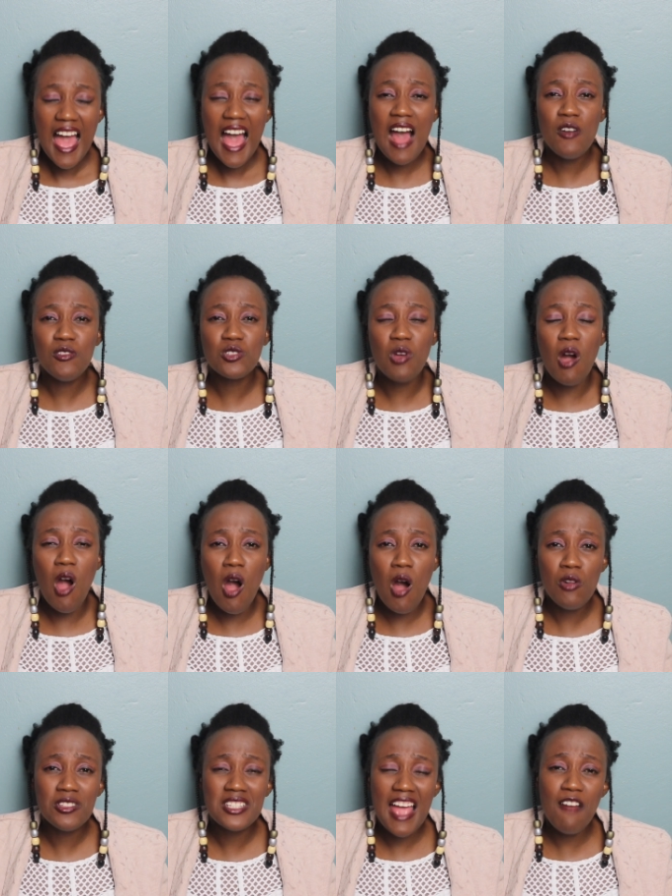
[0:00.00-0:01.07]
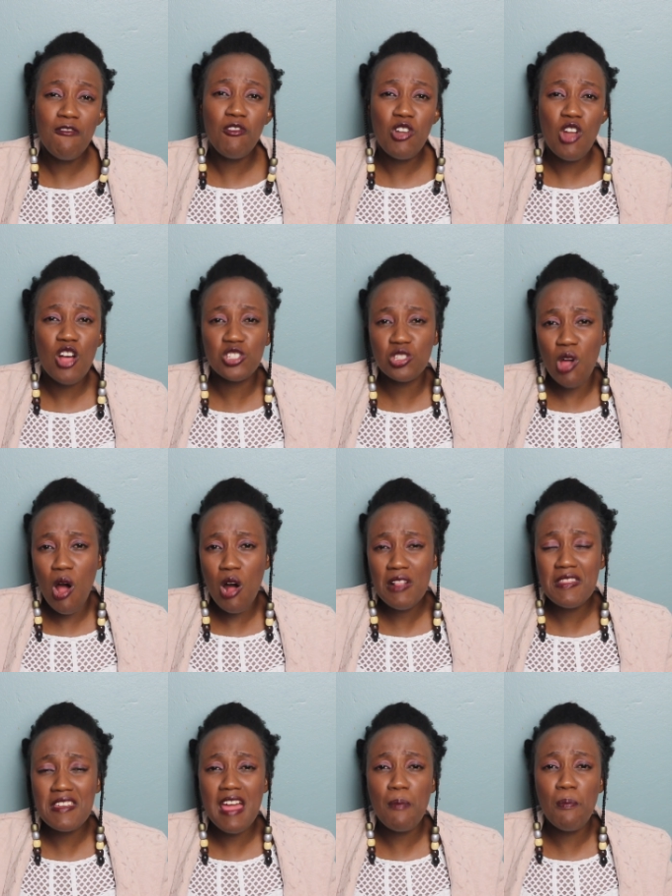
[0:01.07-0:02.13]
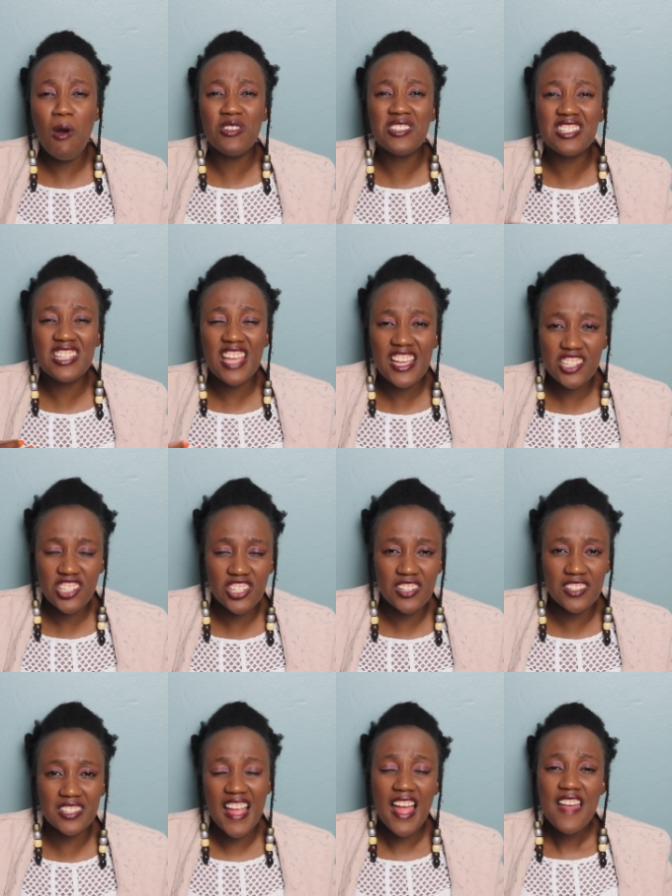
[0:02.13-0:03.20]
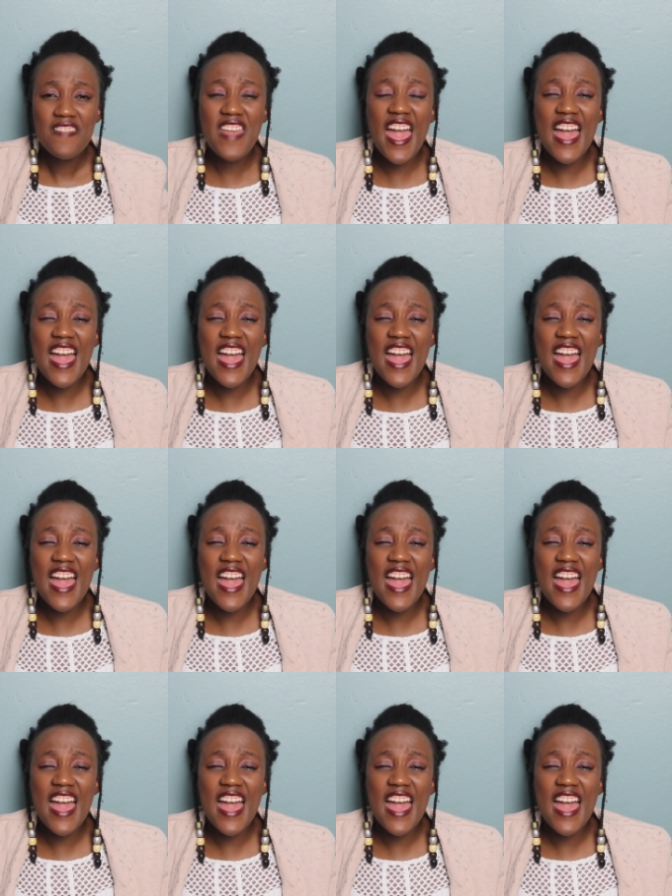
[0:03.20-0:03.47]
Households have lost all their possessions. There